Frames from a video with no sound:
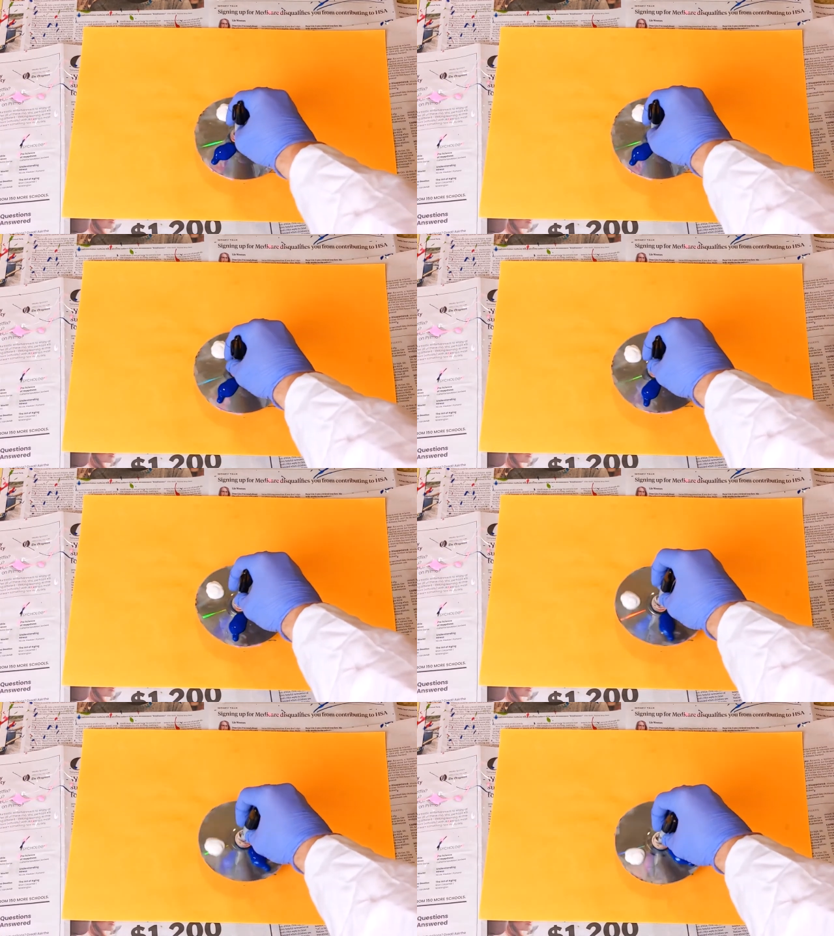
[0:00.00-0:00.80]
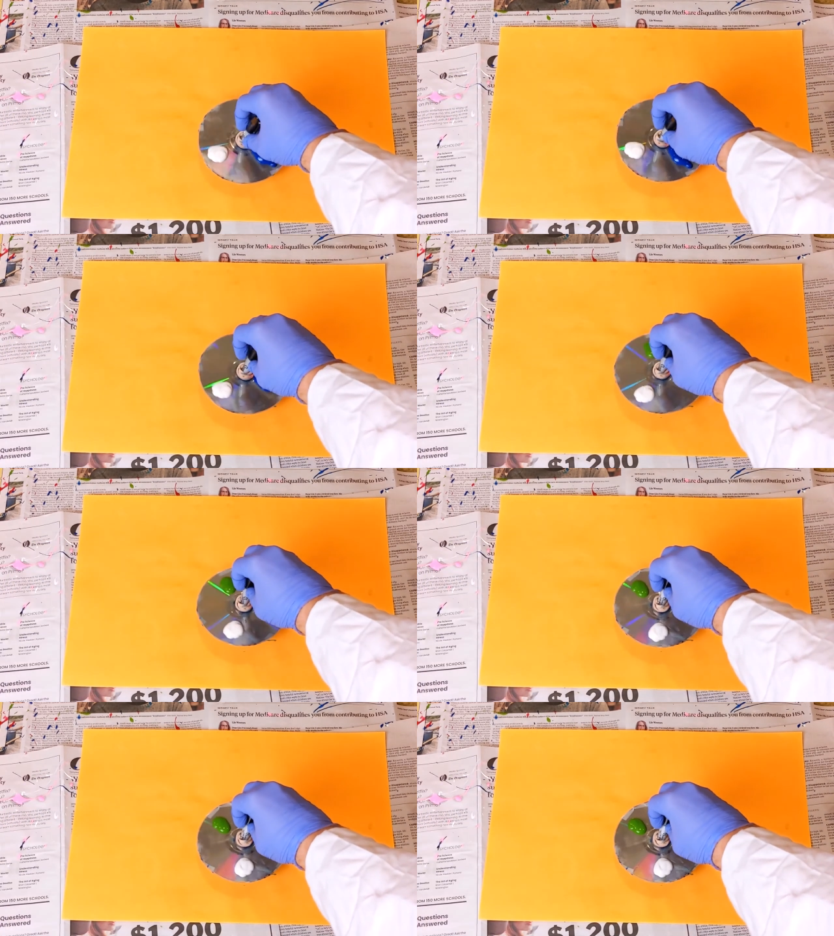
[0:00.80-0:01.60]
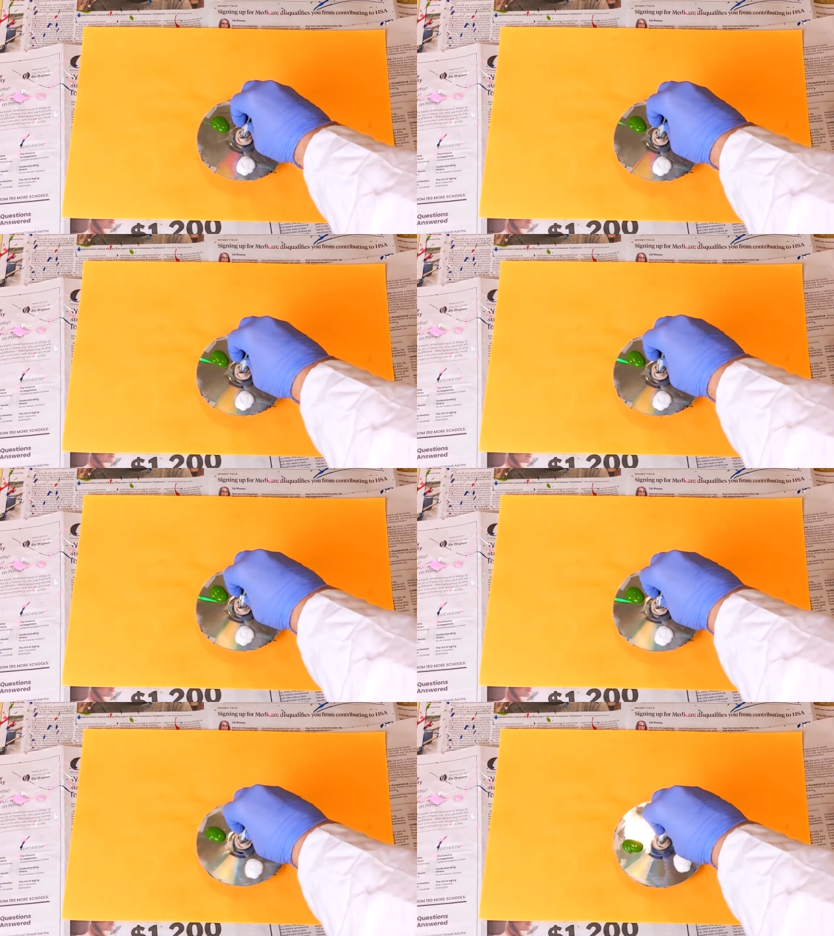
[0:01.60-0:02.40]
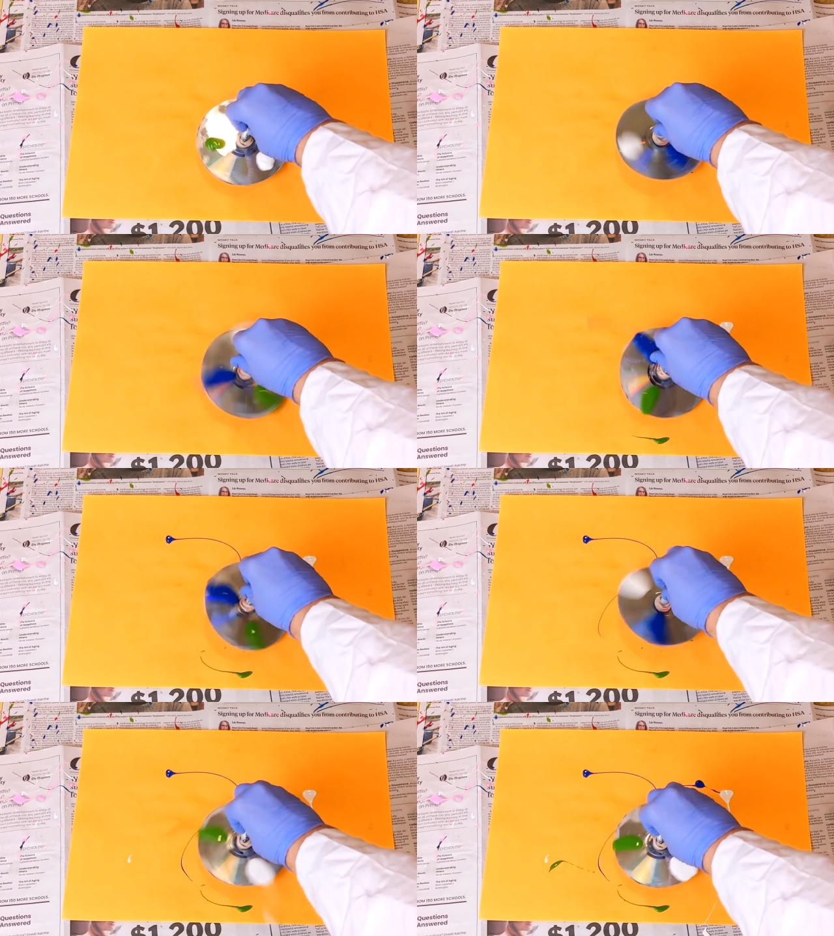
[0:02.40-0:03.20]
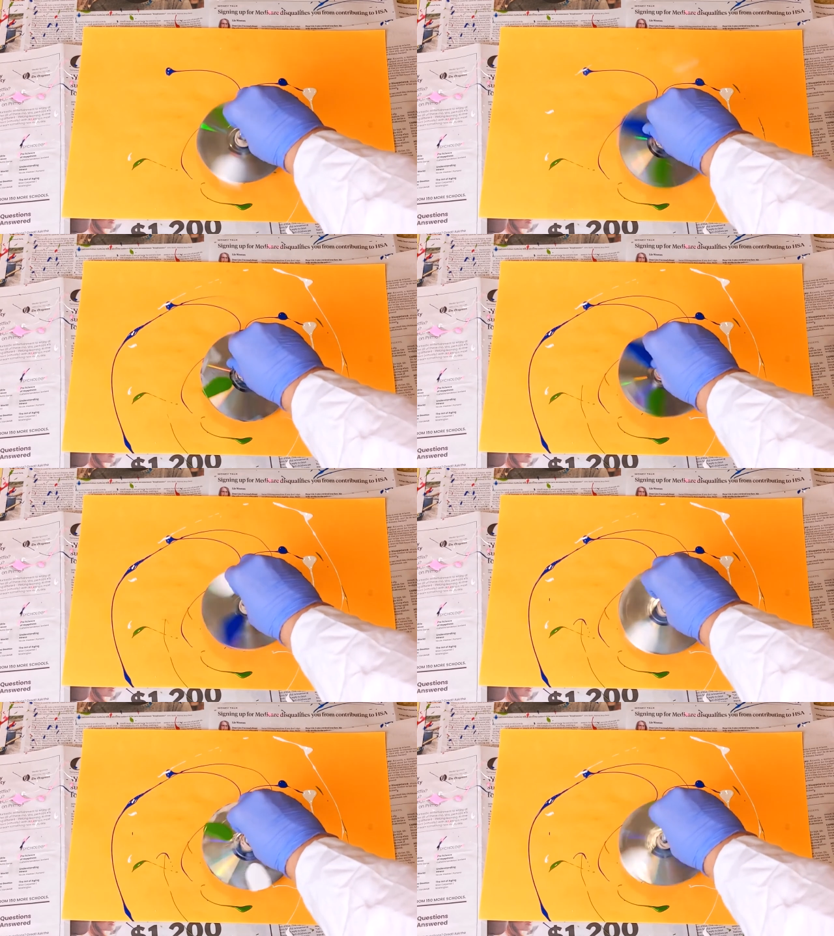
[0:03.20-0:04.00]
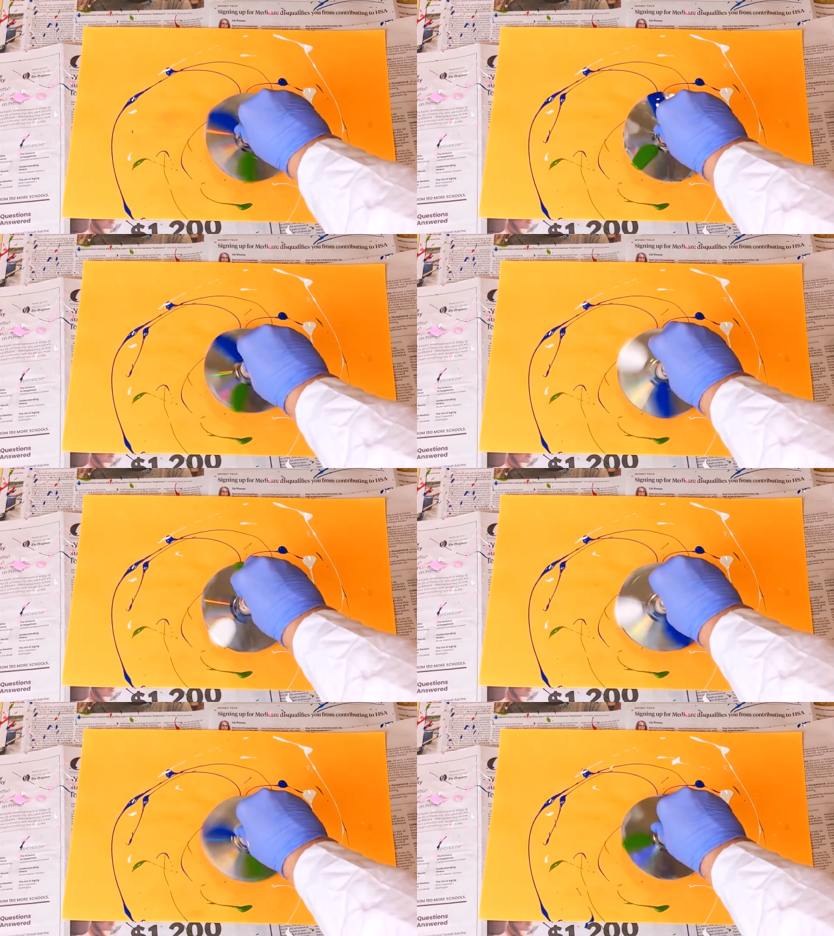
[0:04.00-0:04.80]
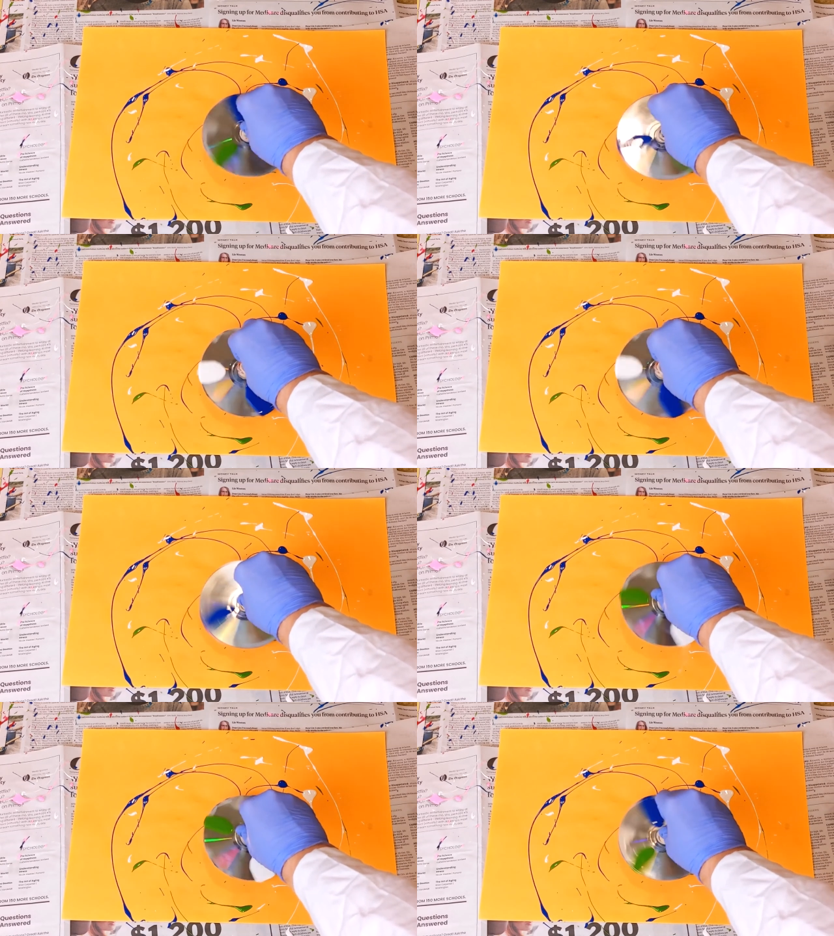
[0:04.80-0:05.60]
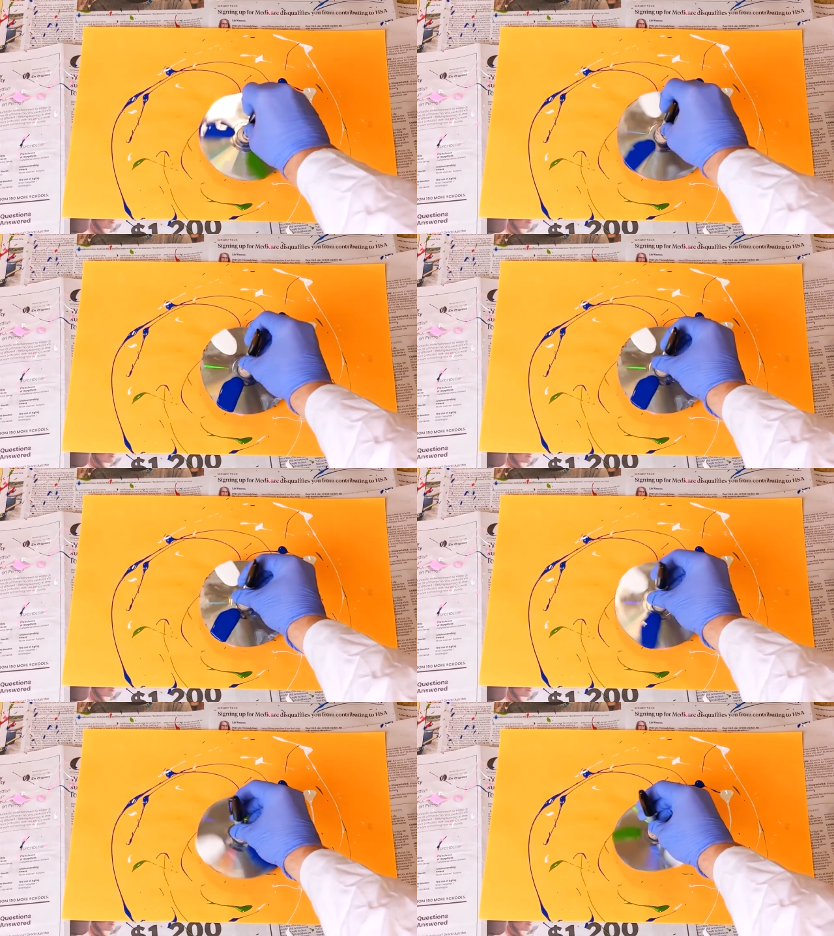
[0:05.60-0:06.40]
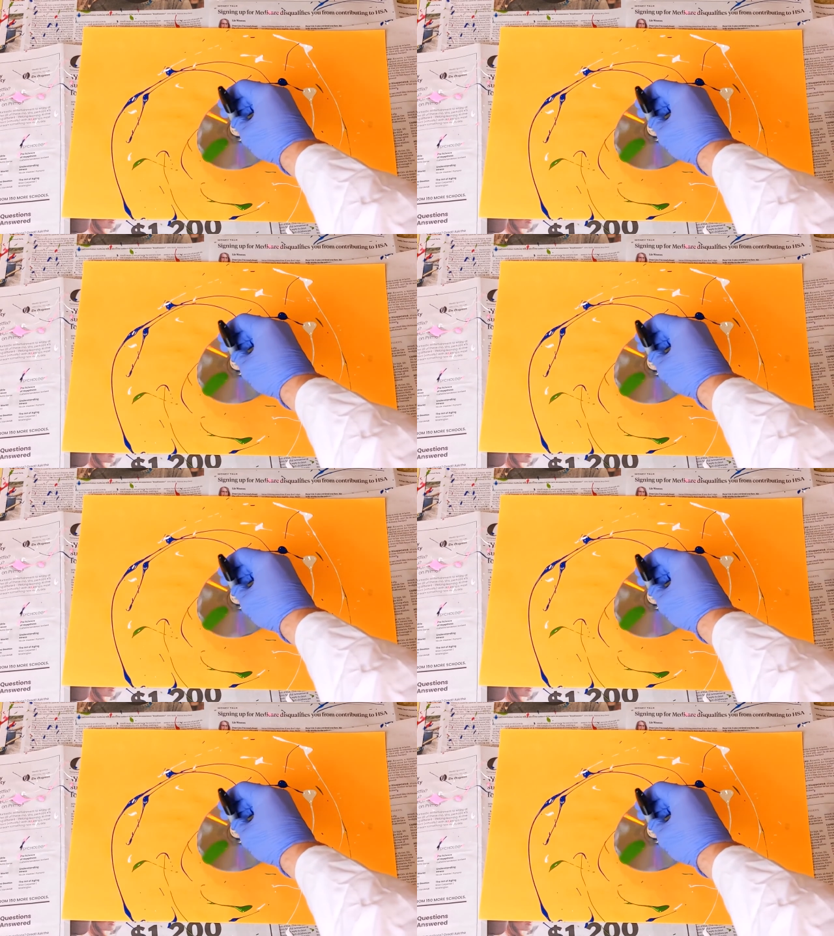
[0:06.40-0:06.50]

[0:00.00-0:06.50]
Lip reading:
Nobody's mouth can be seen.